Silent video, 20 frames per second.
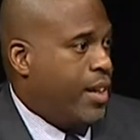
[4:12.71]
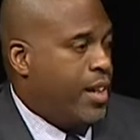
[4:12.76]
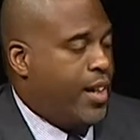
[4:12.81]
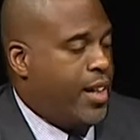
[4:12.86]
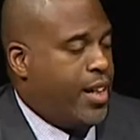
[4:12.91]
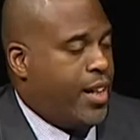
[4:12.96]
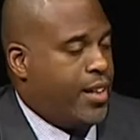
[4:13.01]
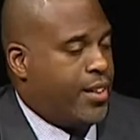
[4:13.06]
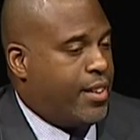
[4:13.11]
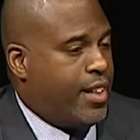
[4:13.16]

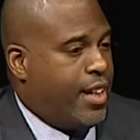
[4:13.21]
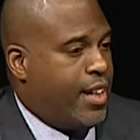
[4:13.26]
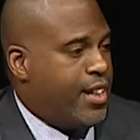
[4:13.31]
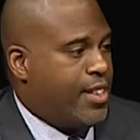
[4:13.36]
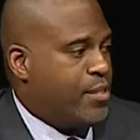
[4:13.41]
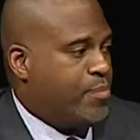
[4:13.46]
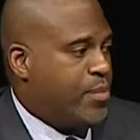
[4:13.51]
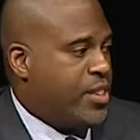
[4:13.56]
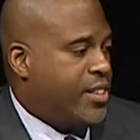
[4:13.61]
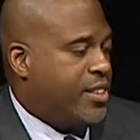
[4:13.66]
that
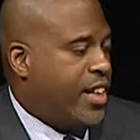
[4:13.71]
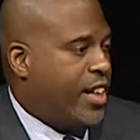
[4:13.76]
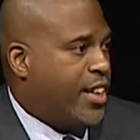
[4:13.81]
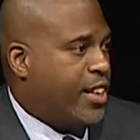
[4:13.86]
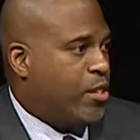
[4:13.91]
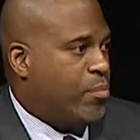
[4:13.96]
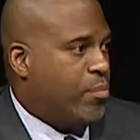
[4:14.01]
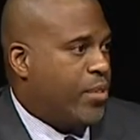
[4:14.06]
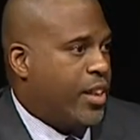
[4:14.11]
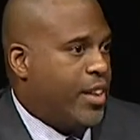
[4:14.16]
has been
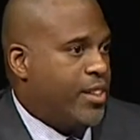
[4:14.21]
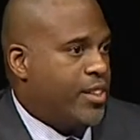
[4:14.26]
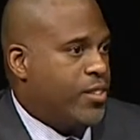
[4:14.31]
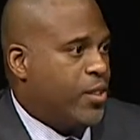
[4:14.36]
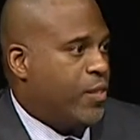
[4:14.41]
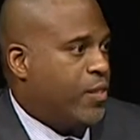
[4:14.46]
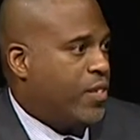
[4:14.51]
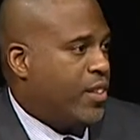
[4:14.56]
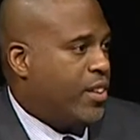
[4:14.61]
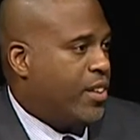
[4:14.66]
taking place
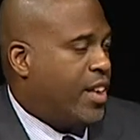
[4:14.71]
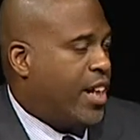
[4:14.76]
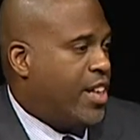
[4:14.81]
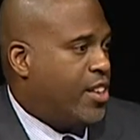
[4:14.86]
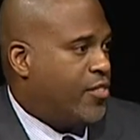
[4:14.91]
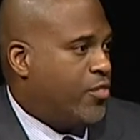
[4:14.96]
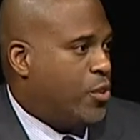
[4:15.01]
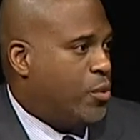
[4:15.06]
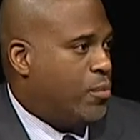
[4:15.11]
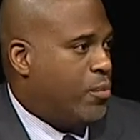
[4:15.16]
over the
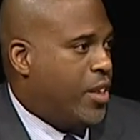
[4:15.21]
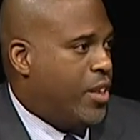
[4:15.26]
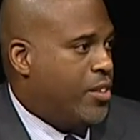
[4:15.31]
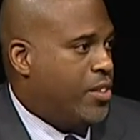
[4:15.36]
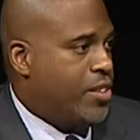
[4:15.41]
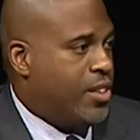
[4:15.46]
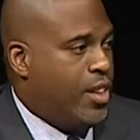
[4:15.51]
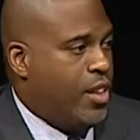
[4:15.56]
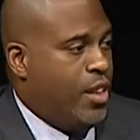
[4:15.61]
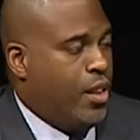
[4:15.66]
last few
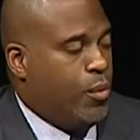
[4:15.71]
months,